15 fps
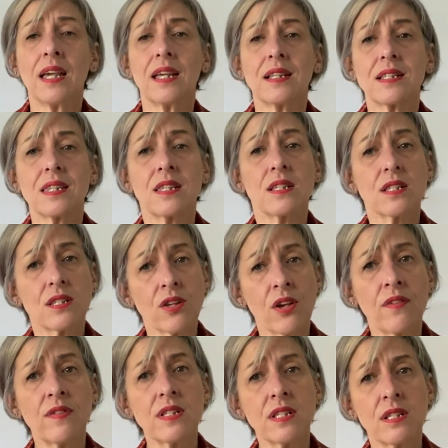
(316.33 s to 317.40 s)
it's the
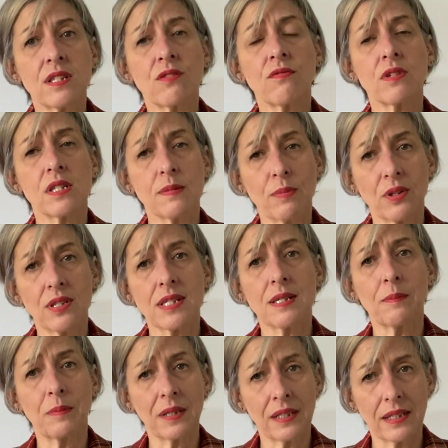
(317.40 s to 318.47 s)
service's
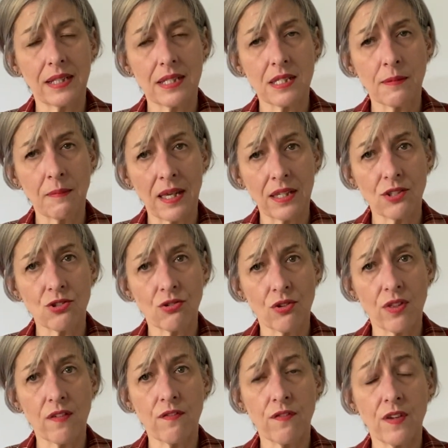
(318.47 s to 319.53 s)
responsibility to make sure
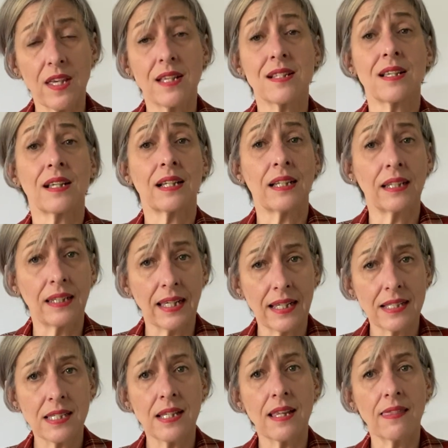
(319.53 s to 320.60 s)
that fees are
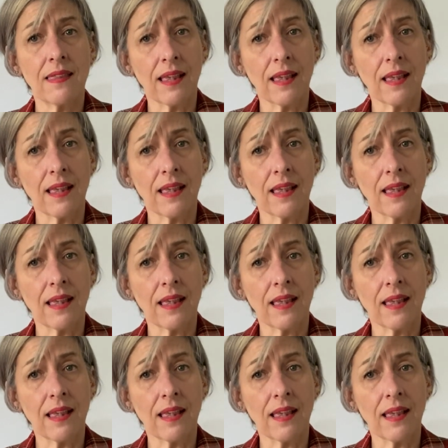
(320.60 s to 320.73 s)
collected and